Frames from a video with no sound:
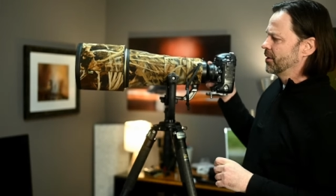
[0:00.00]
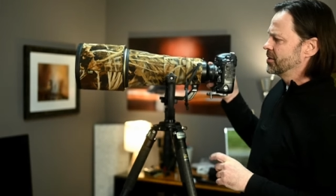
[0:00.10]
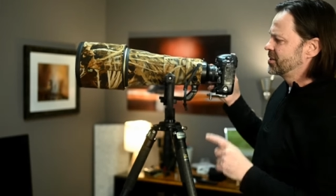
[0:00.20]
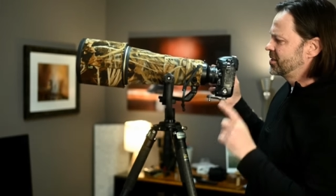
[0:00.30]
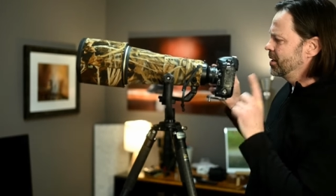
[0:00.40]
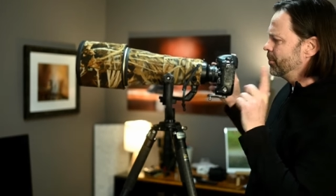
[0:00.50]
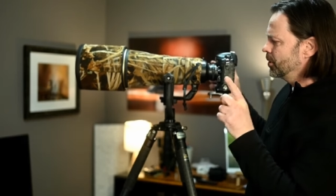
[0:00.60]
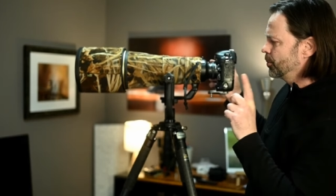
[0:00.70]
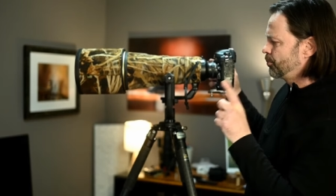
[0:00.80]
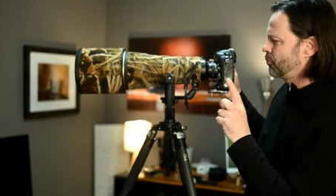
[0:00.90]

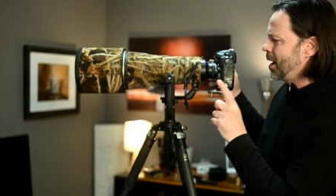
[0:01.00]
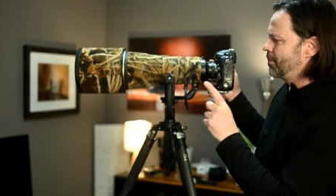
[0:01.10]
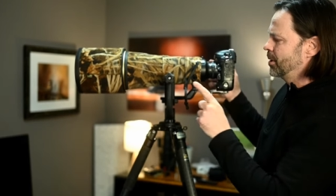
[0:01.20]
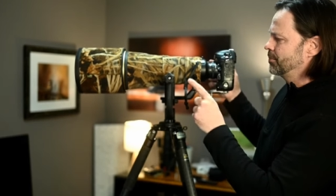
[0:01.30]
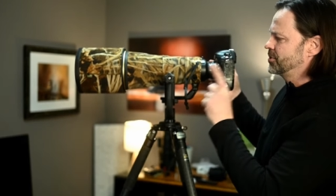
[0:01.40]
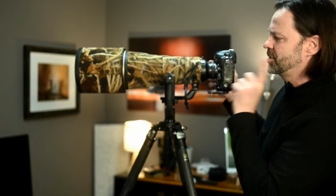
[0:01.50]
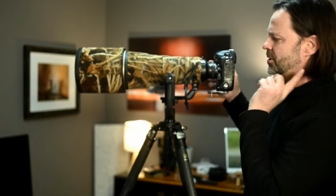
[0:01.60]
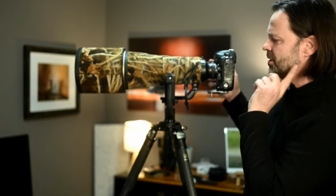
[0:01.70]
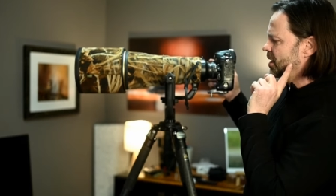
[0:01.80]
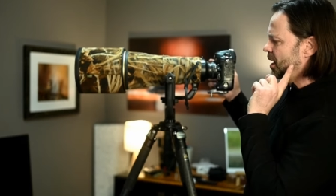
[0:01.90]
Similar problem to
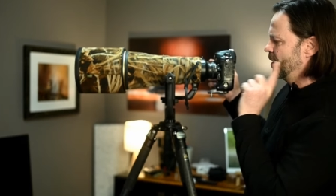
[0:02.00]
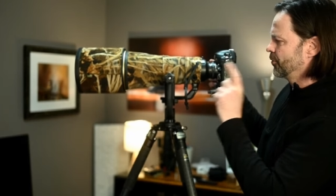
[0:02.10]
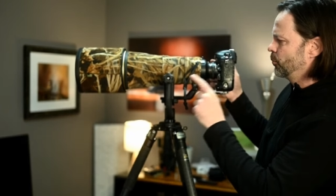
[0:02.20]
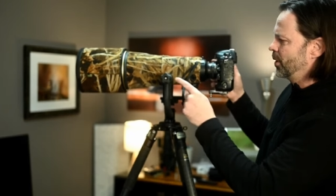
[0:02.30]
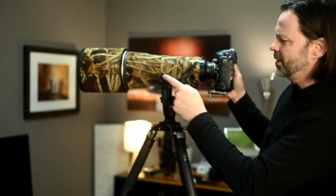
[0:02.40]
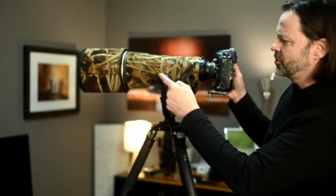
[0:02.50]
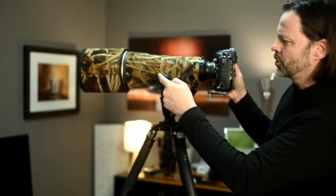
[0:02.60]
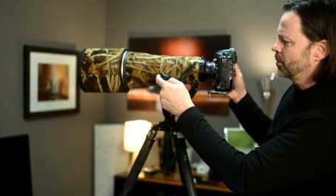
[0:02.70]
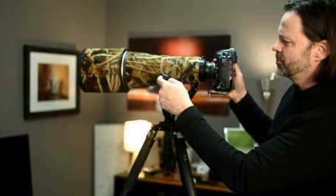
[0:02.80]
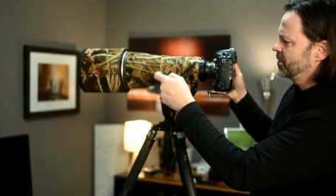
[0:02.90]
the other one in
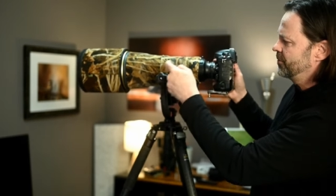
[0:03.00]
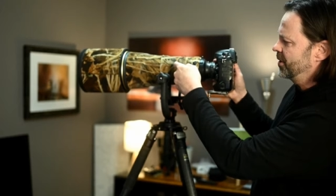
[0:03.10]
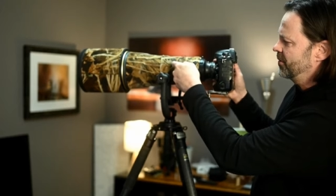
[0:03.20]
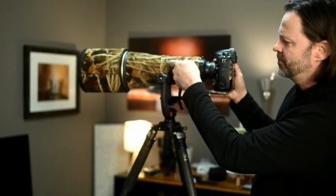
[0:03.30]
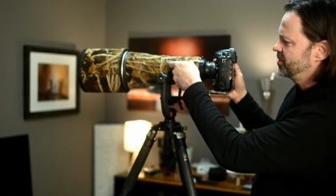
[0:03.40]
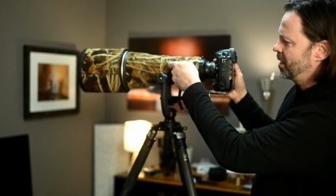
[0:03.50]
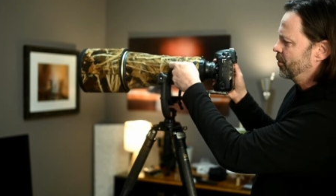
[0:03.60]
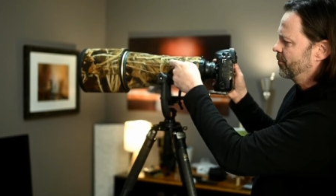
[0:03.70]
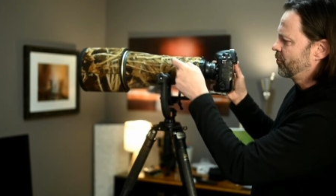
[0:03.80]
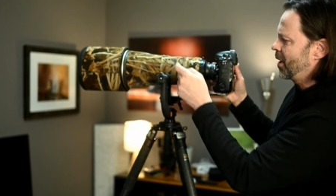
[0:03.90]
terms of the
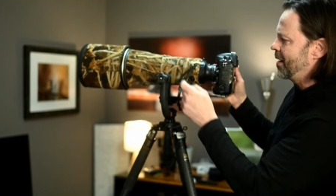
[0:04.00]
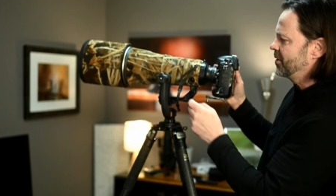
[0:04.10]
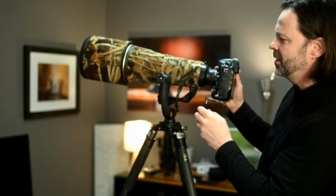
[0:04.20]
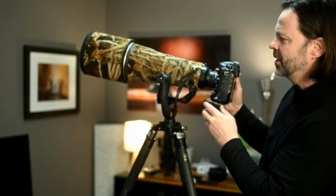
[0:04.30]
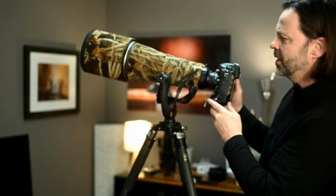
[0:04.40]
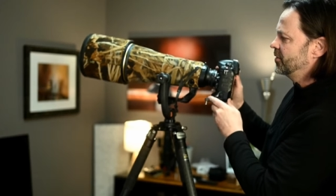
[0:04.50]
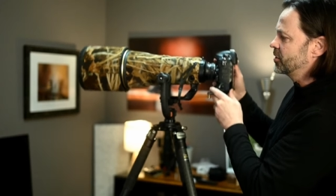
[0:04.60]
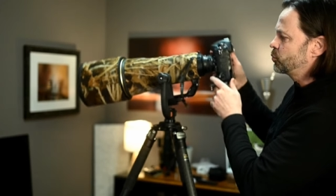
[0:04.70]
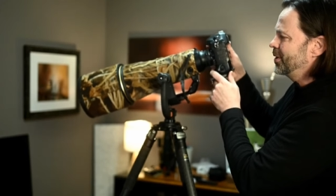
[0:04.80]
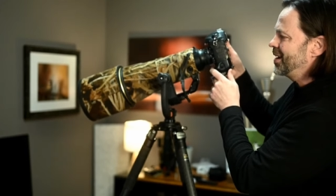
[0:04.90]
center of gravity.
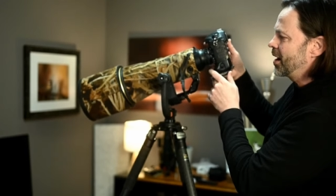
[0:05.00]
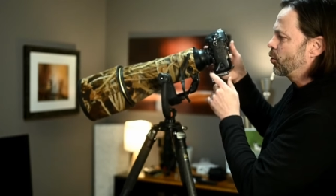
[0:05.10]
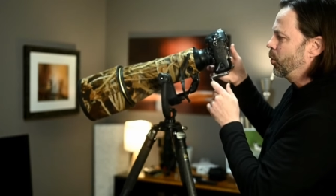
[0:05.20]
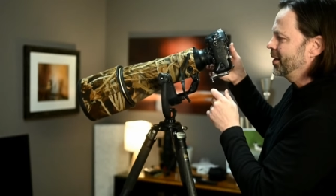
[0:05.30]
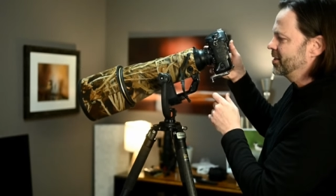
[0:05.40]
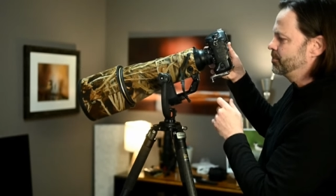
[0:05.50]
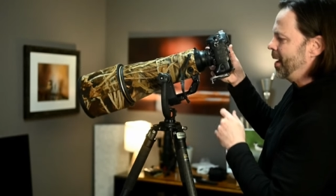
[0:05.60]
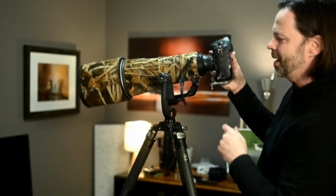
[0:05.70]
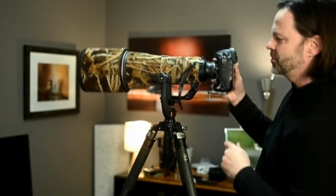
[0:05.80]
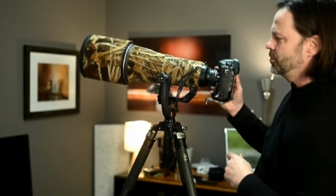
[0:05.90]
This one not quite as
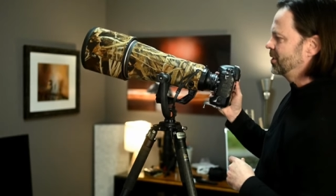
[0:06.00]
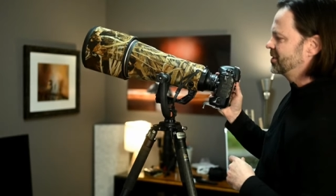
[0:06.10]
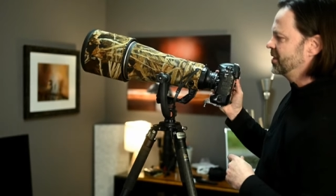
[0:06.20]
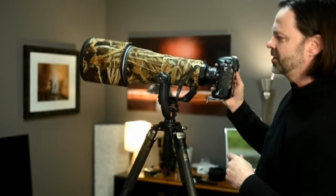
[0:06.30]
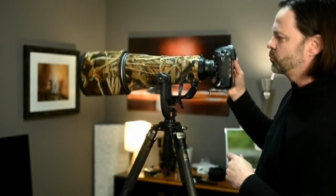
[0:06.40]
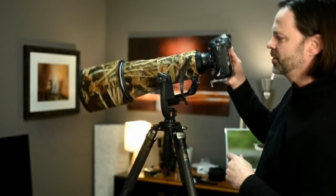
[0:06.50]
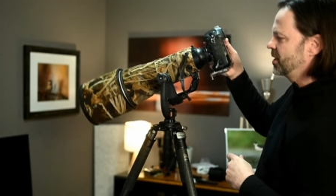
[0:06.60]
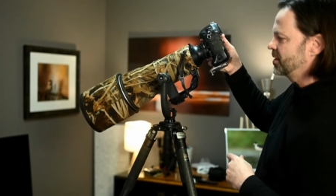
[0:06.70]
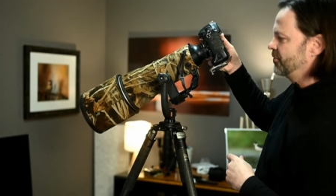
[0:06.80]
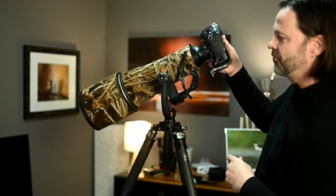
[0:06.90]
bad. So you can see this one
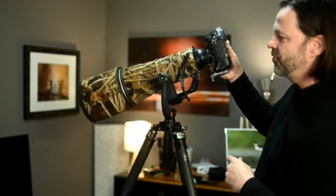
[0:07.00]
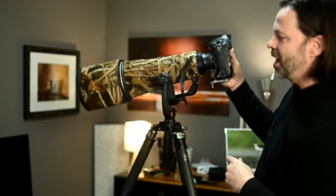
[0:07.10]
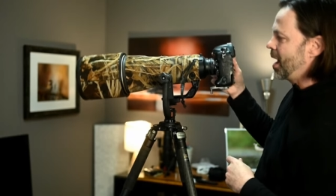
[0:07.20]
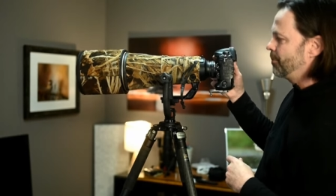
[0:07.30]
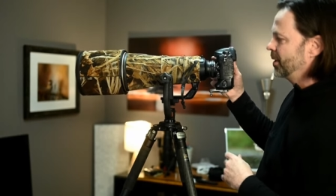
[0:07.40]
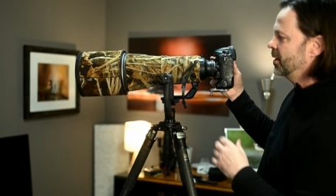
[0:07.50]
doesn't flop.